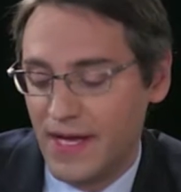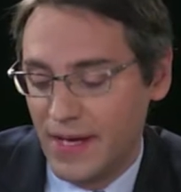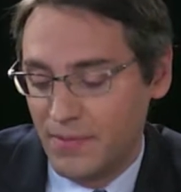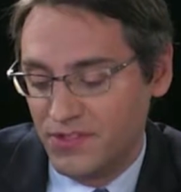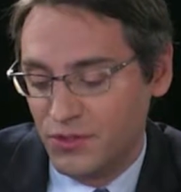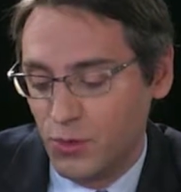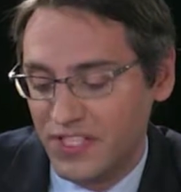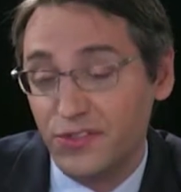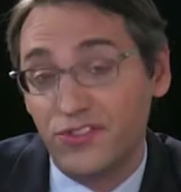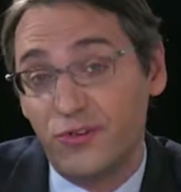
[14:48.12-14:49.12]
So
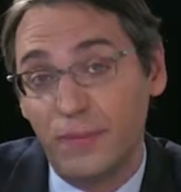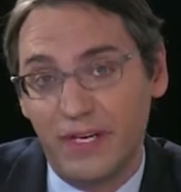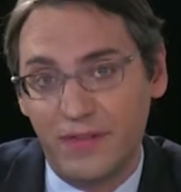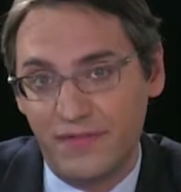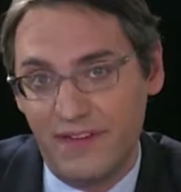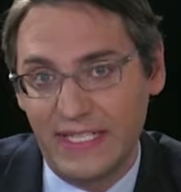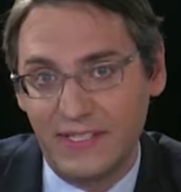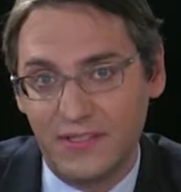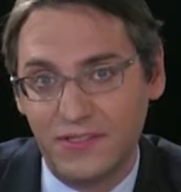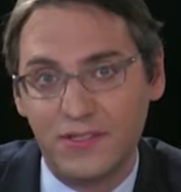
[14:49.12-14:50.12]
once you strip out the
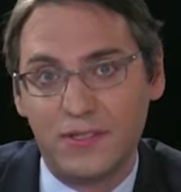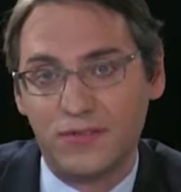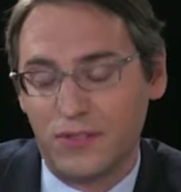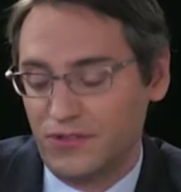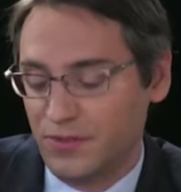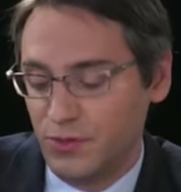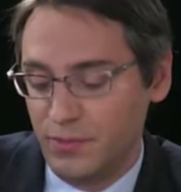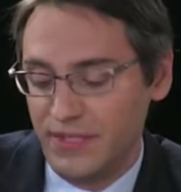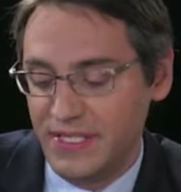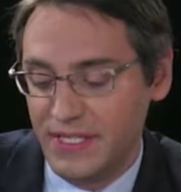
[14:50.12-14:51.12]
factors, of course, it
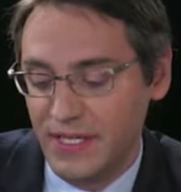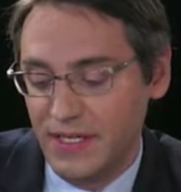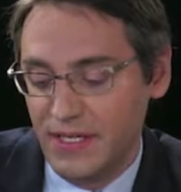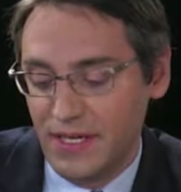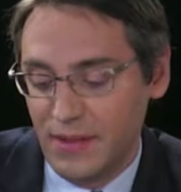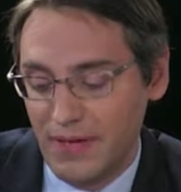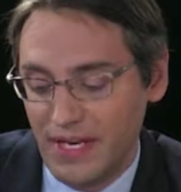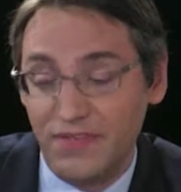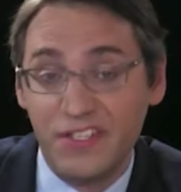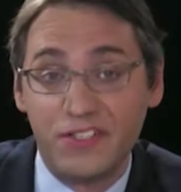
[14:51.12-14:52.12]
would be
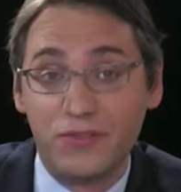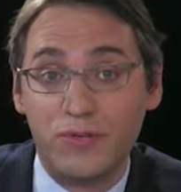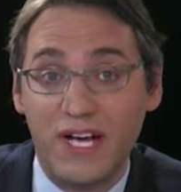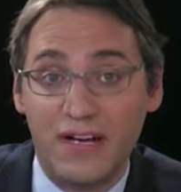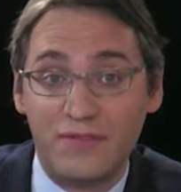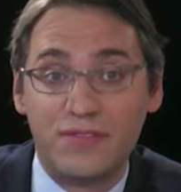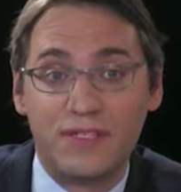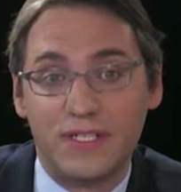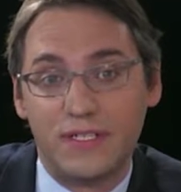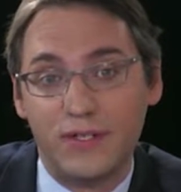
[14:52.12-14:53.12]
beneficial to have
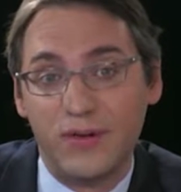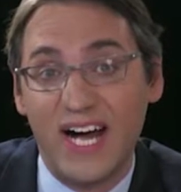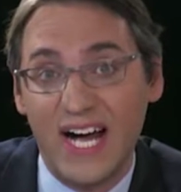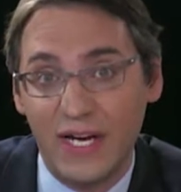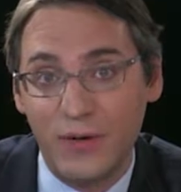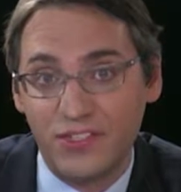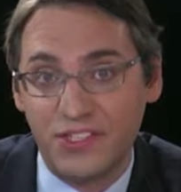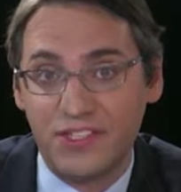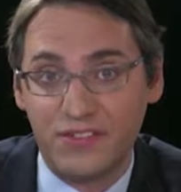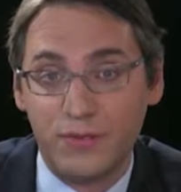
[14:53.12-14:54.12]
a high
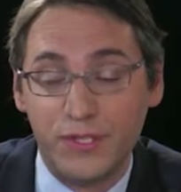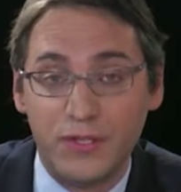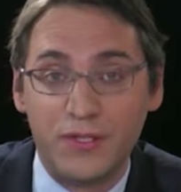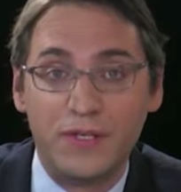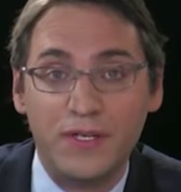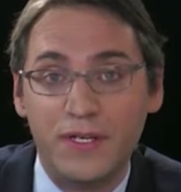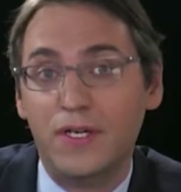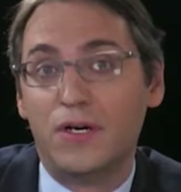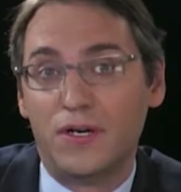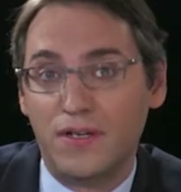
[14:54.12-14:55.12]
risk-adjusted return
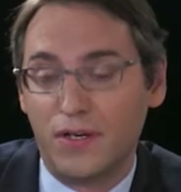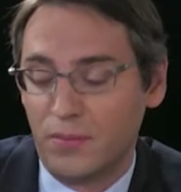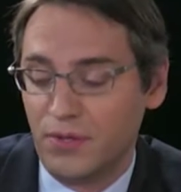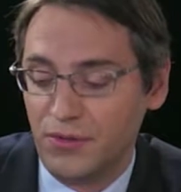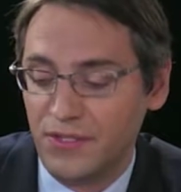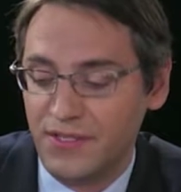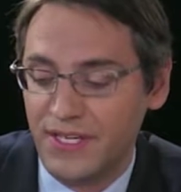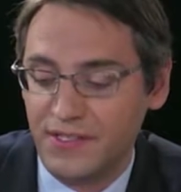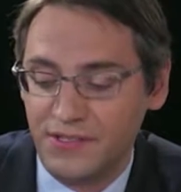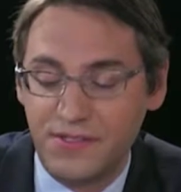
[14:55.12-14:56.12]
on the component
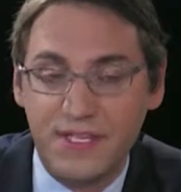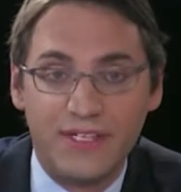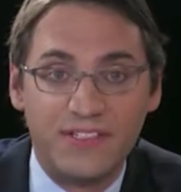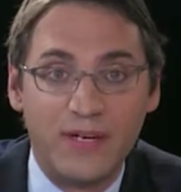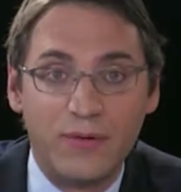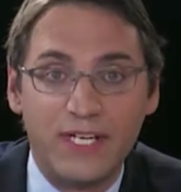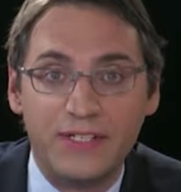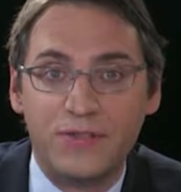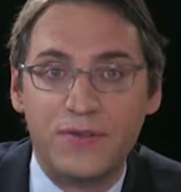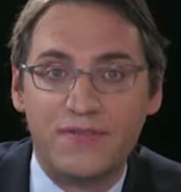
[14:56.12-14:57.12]
that is
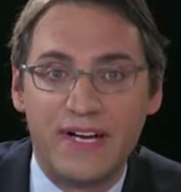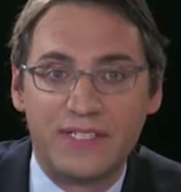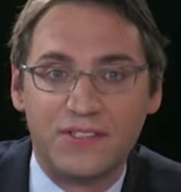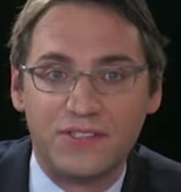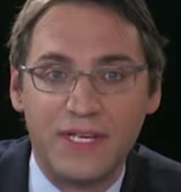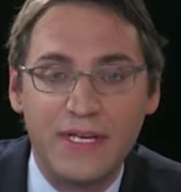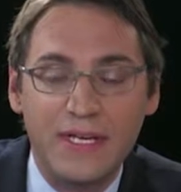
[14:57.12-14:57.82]
unrelated to the factors.